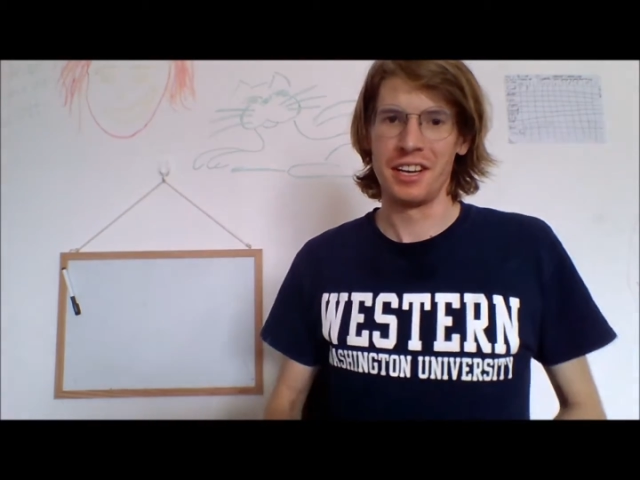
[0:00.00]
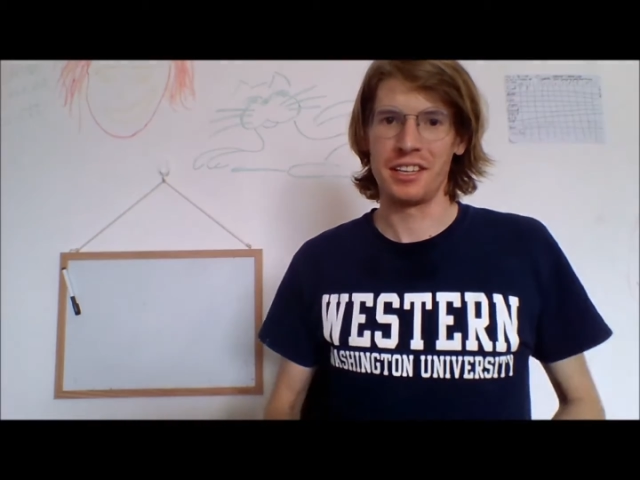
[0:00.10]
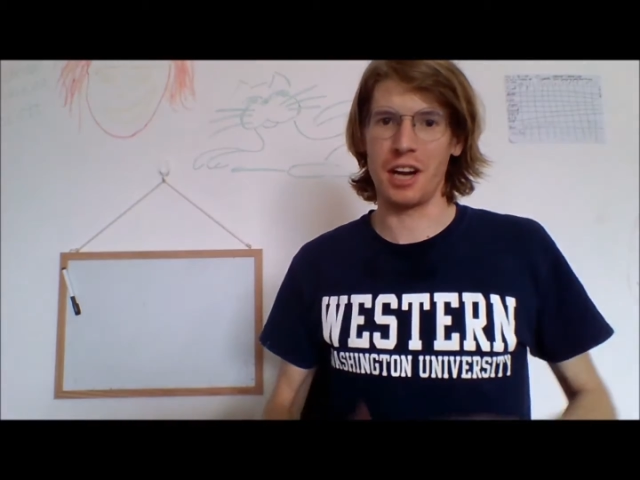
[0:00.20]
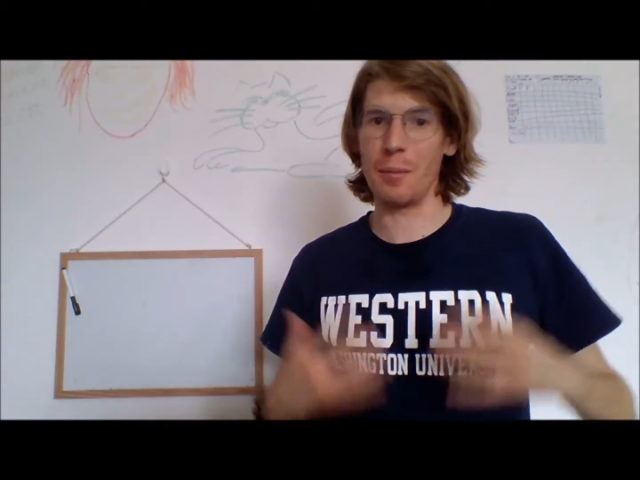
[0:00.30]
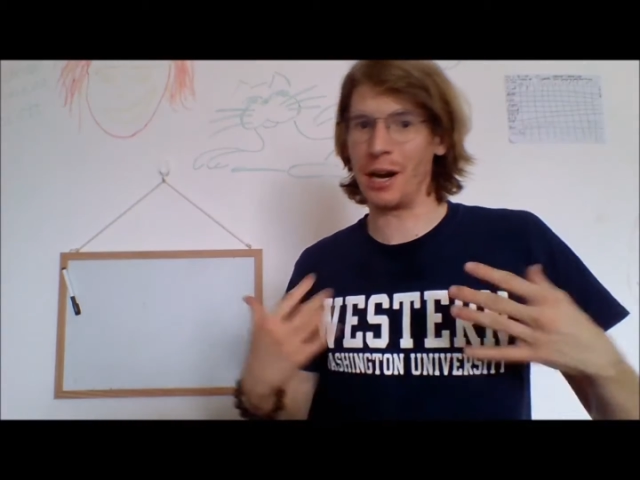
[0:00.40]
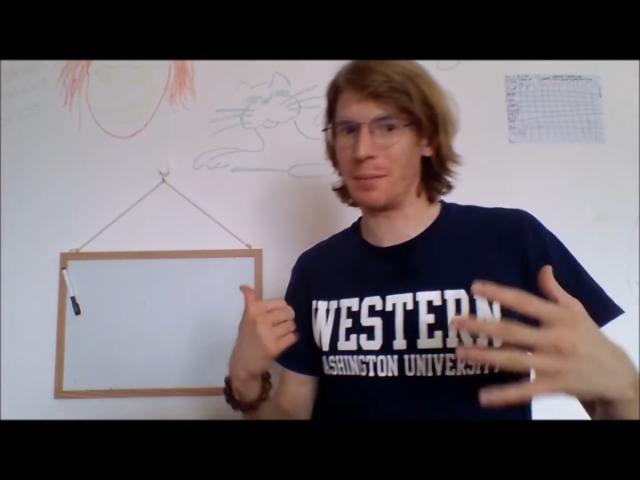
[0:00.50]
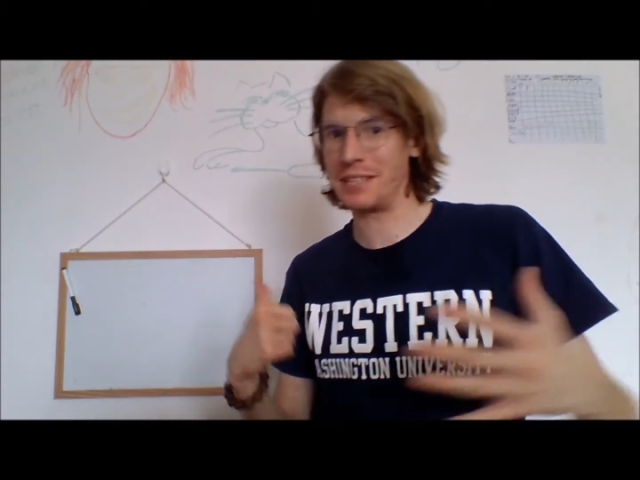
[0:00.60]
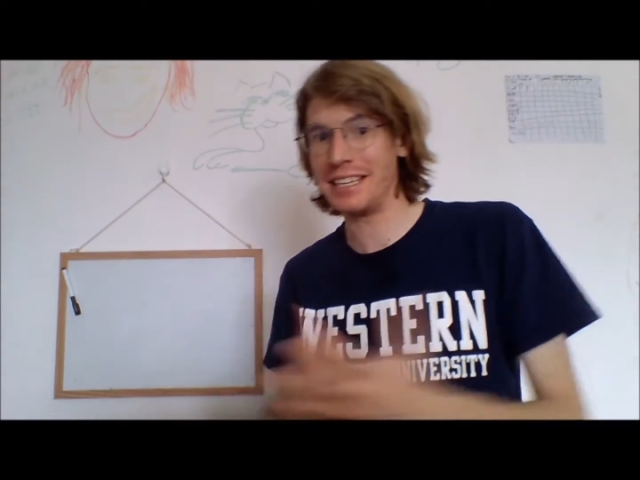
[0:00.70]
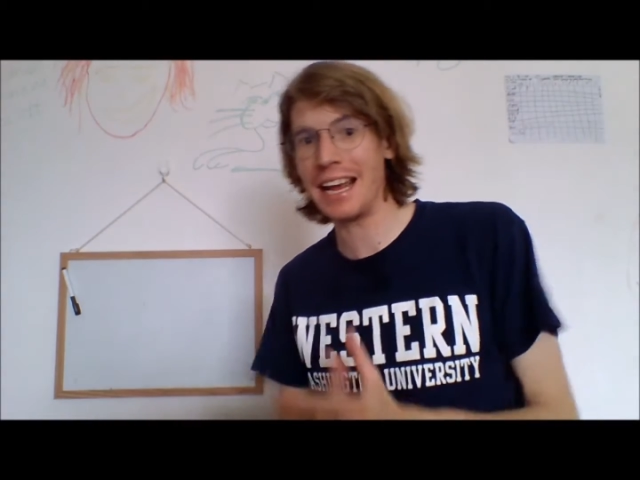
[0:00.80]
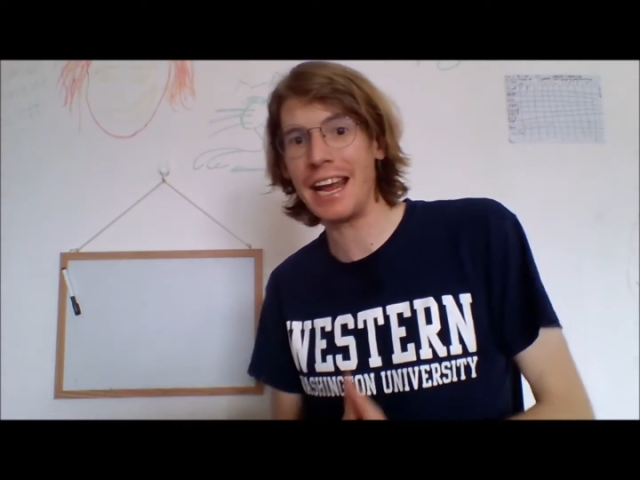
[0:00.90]
Coming up
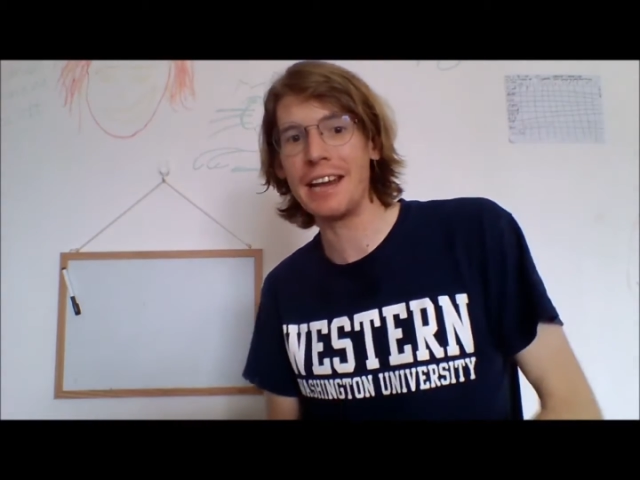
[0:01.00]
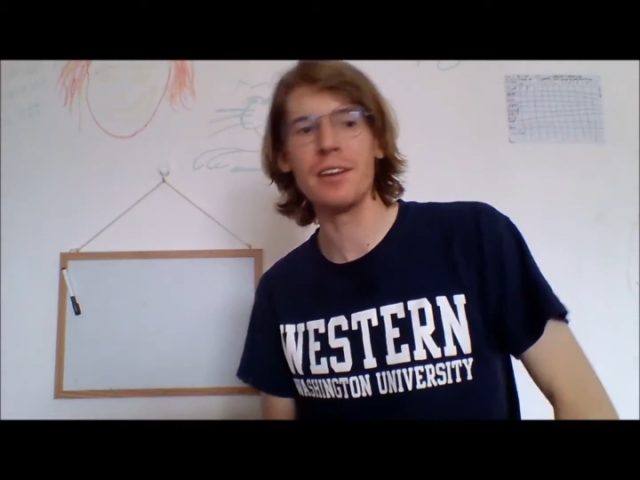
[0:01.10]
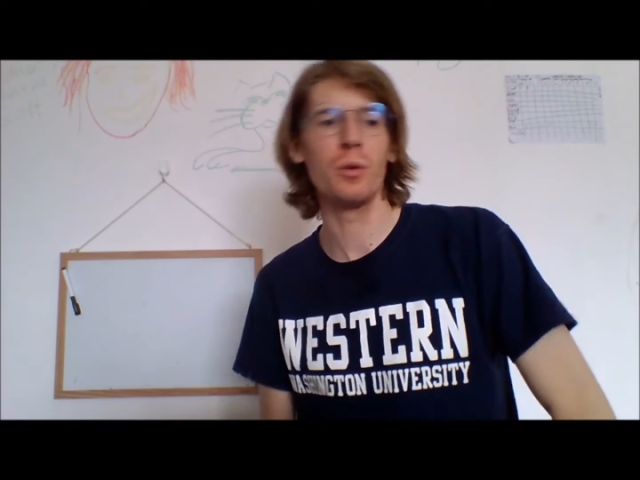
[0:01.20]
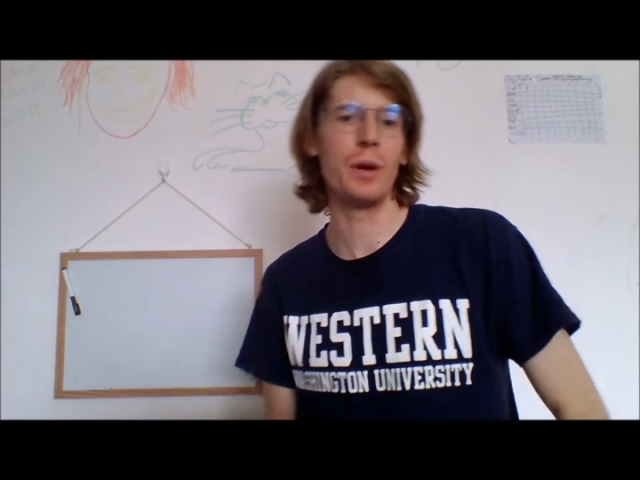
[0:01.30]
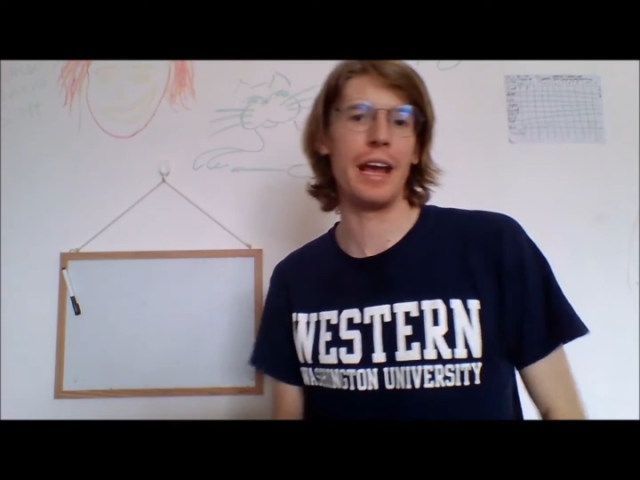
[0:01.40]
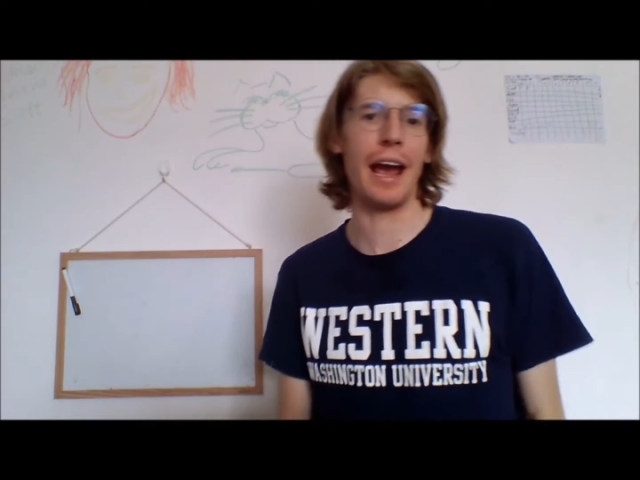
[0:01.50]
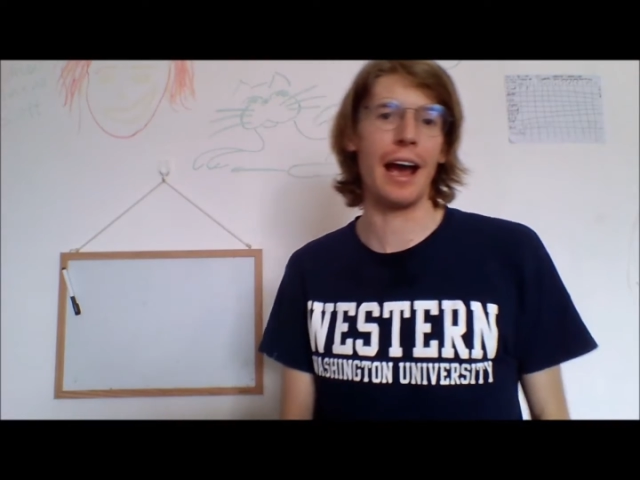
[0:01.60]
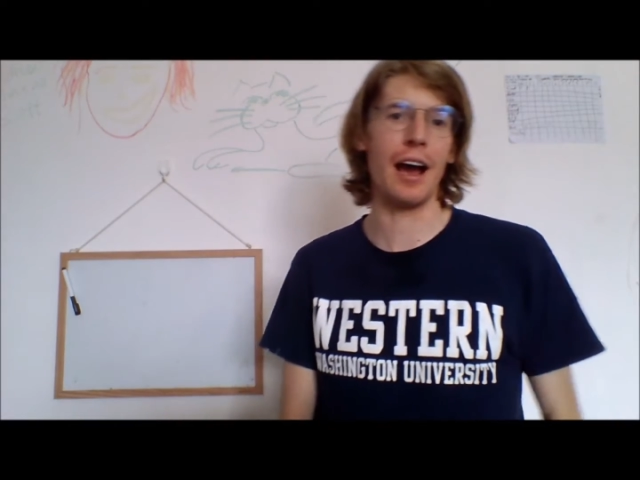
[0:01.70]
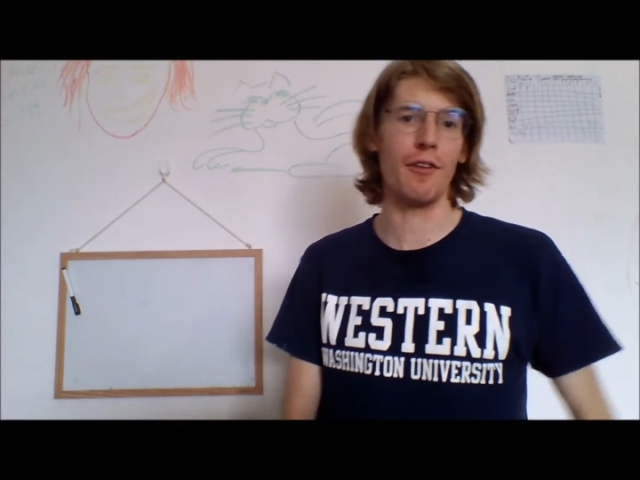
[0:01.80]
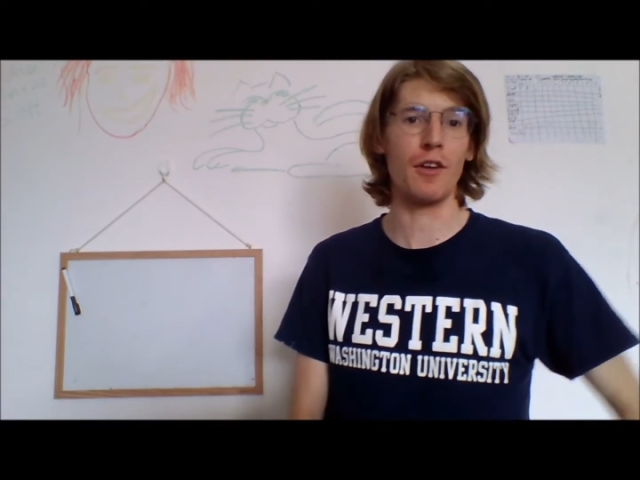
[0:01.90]
today, we
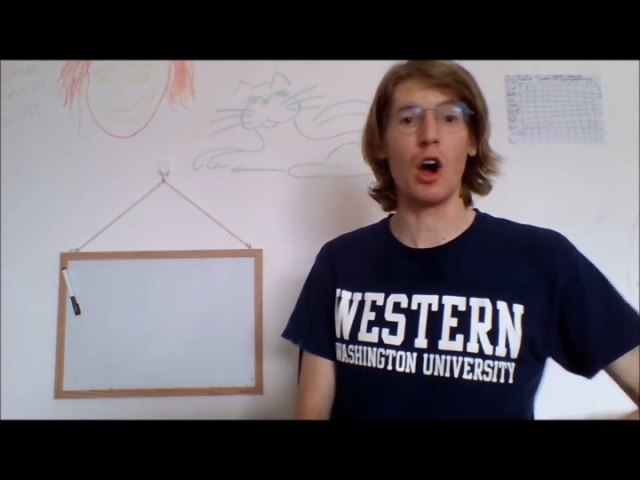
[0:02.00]
have